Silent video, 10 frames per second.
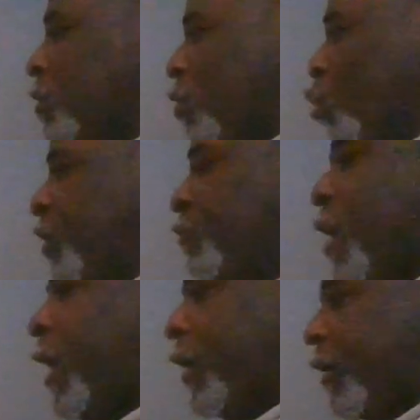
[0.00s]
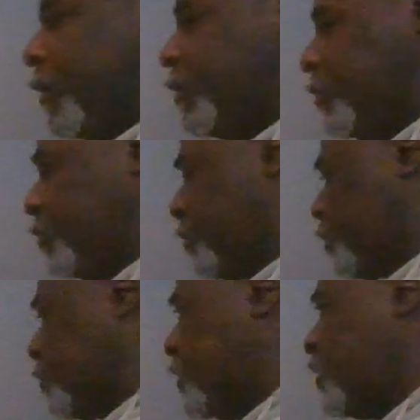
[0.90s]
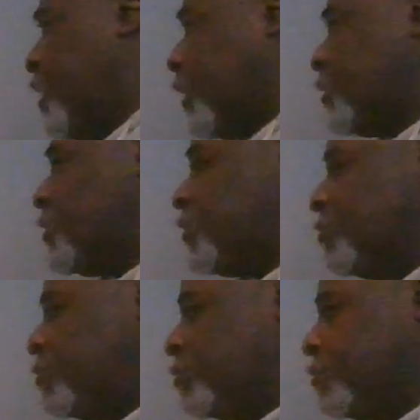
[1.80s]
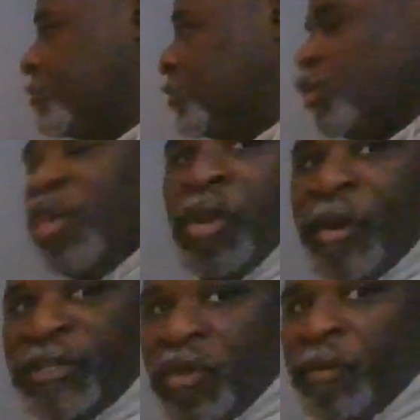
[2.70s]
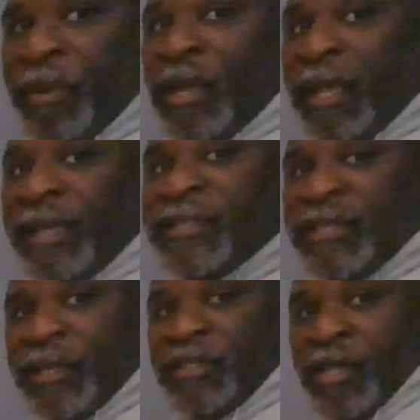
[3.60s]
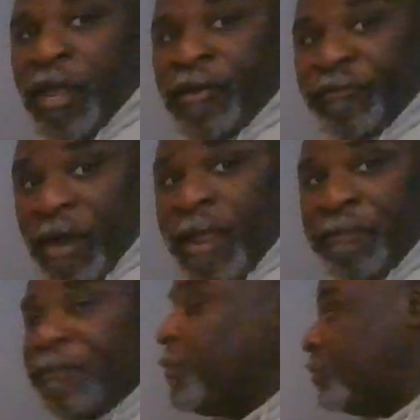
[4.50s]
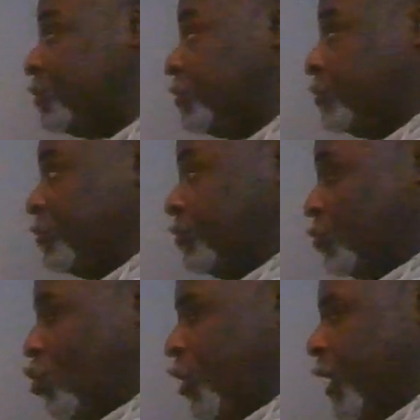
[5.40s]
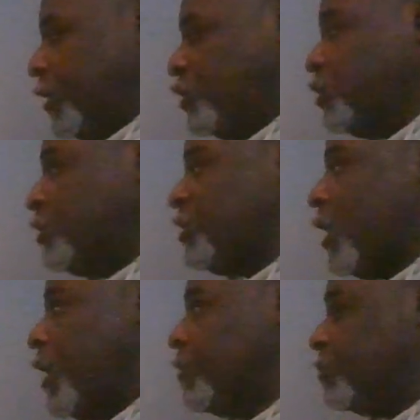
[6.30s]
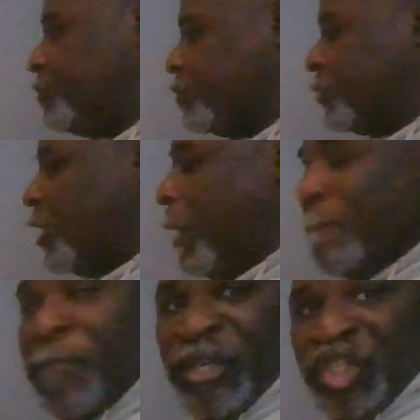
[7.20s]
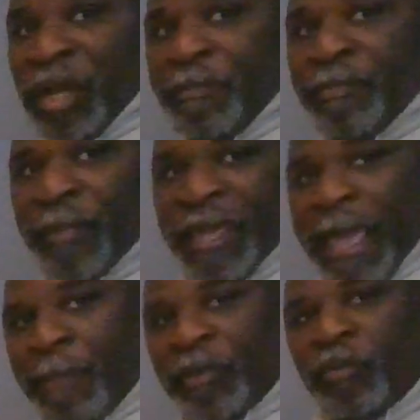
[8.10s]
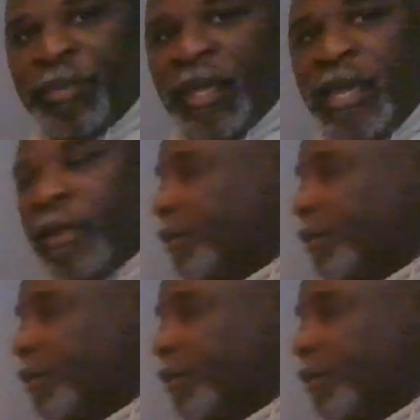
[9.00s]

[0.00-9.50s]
What rank? 6. So you know there's going to be an E6 there, right? All you got to do is say bishop, capital B,